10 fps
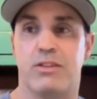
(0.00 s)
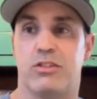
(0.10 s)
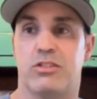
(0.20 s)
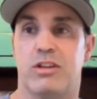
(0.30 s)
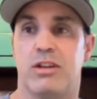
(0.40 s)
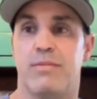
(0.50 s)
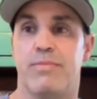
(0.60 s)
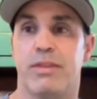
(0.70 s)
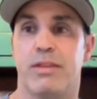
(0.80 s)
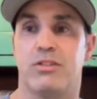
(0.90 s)
it's
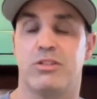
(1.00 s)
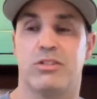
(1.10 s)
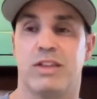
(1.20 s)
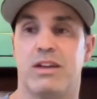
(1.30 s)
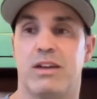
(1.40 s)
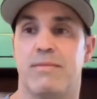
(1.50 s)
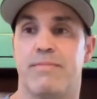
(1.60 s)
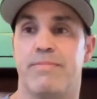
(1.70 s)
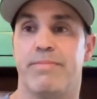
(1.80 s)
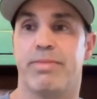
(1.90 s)
just like
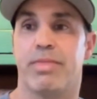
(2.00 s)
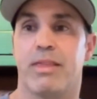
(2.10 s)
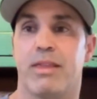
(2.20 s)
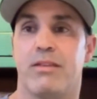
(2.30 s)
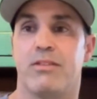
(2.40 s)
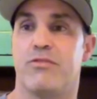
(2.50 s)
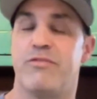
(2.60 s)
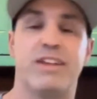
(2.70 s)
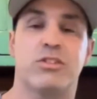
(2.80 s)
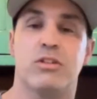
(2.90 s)
it's a
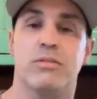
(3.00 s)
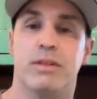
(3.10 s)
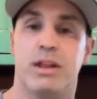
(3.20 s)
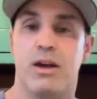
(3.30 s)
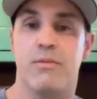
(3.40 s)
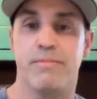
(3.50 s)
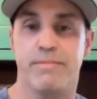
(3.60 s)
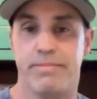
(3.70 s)
vessel, you know?